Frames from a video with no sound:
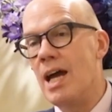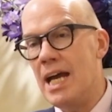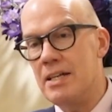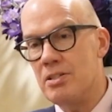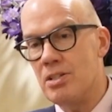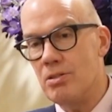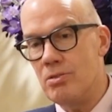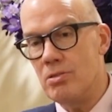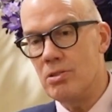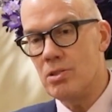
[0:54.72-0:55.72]
And so
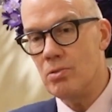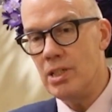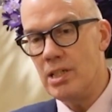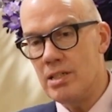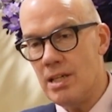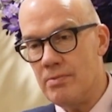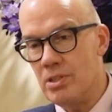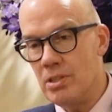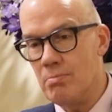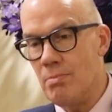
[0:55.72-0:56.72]
school leaders have
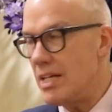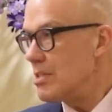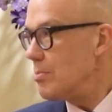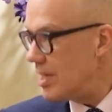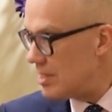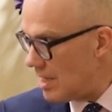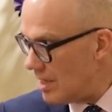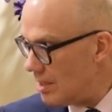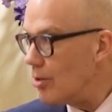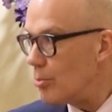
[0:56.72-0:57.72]
to maximize that
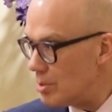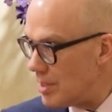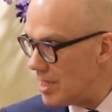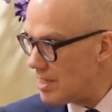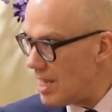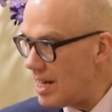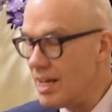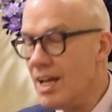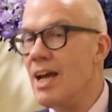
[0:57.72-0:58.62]
and optimize that.